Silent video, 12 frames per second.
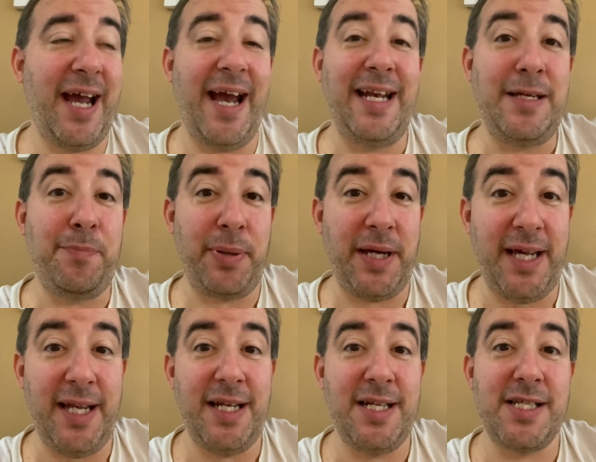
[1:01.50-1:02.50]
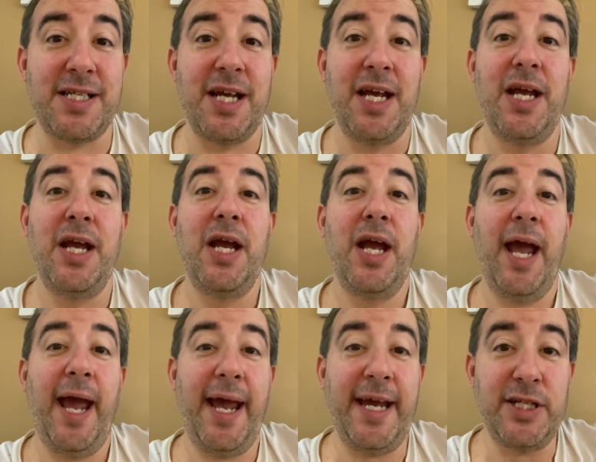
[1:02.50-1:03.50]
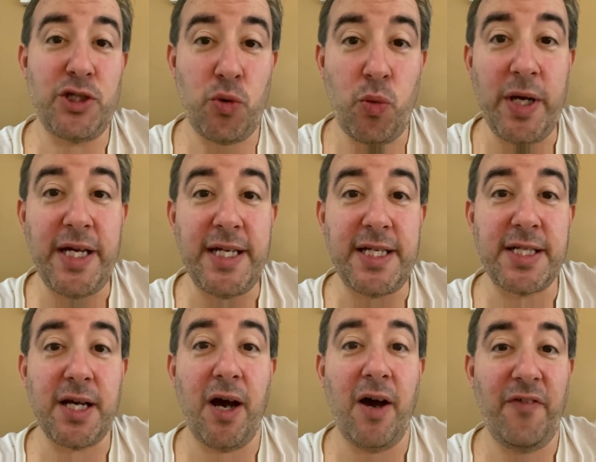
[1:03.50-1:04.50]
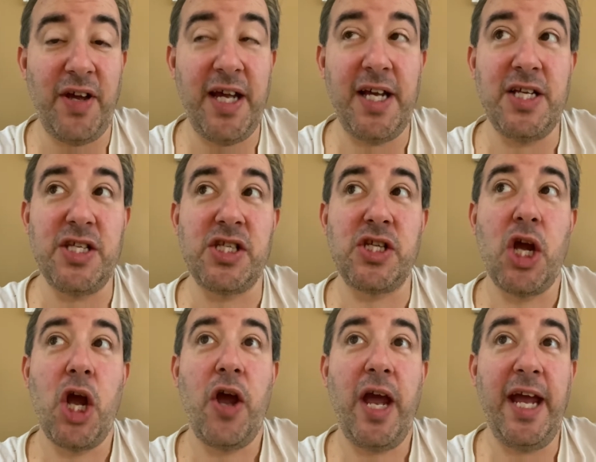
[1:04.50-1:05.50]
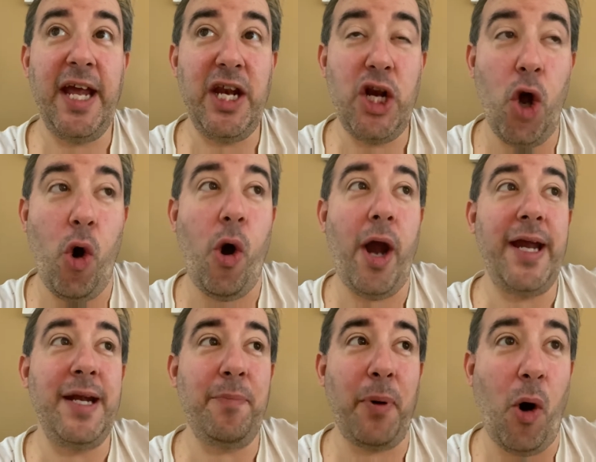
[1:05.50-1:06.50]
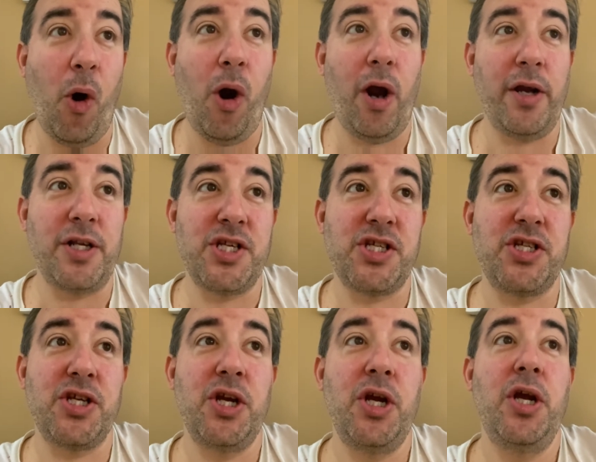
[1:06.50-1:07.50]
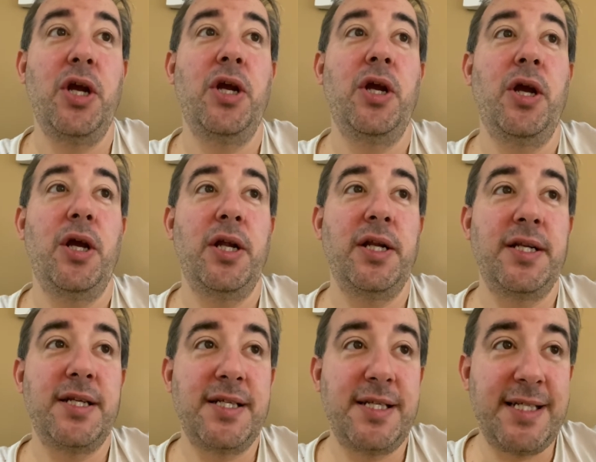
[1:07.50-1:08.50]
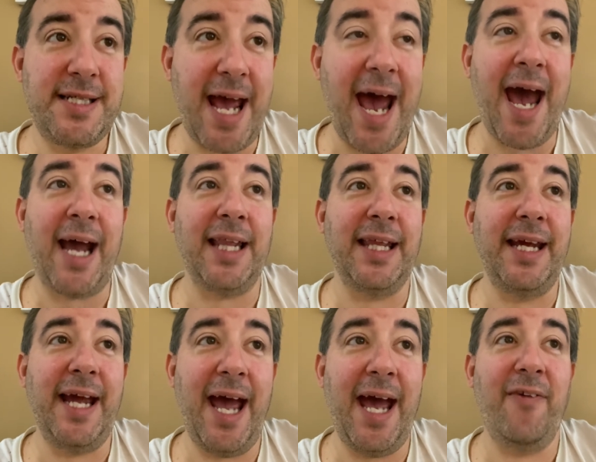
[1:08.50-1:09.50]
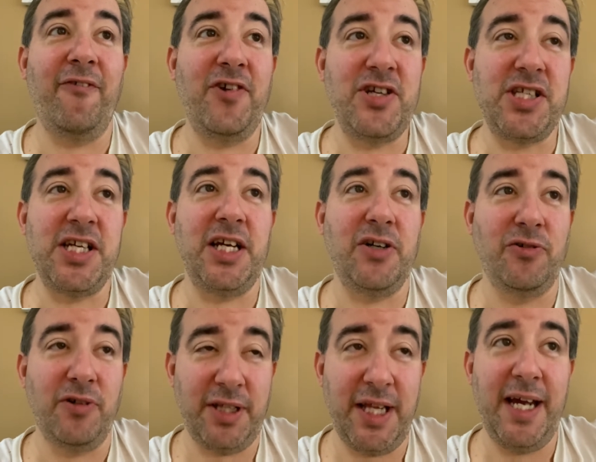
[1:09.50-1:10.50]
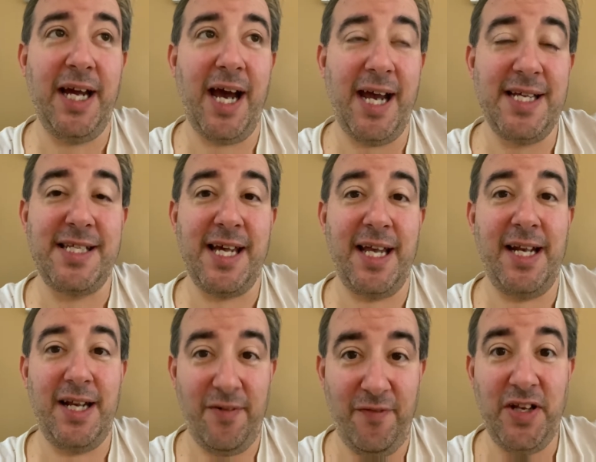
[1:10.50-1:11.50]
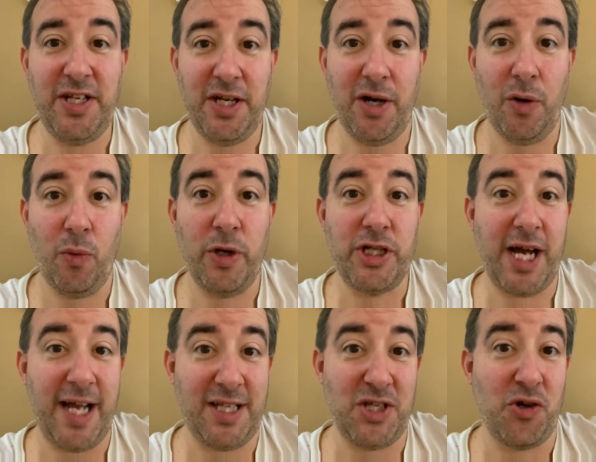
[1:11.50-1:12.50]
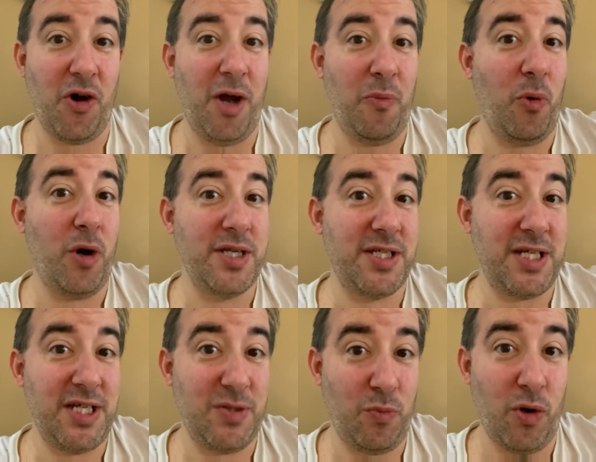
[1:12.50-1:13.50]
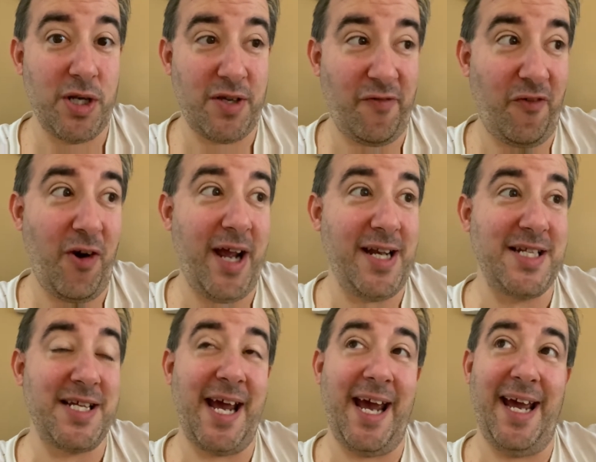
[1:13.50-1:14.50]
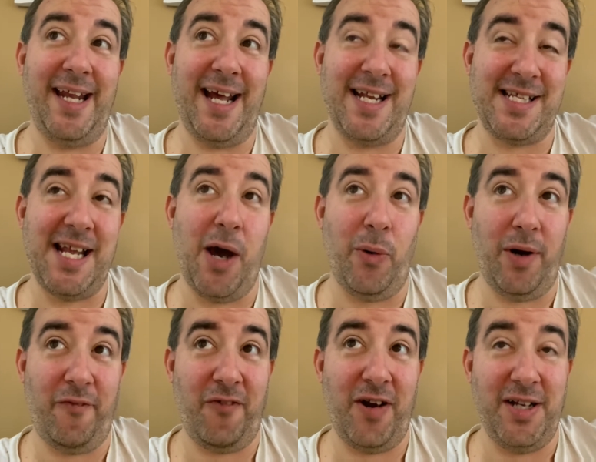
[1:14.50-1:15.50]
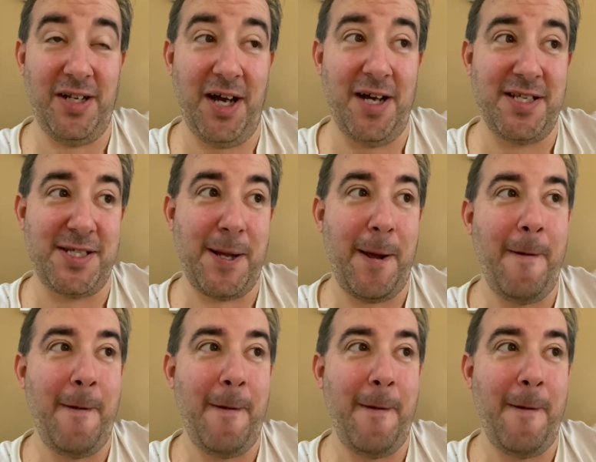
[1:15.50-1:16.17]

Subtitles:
And he pinned a tweet of his in 9 parts, tackling every single thing I said in the video, which at the time was he was a friend. And that's not what a friend does.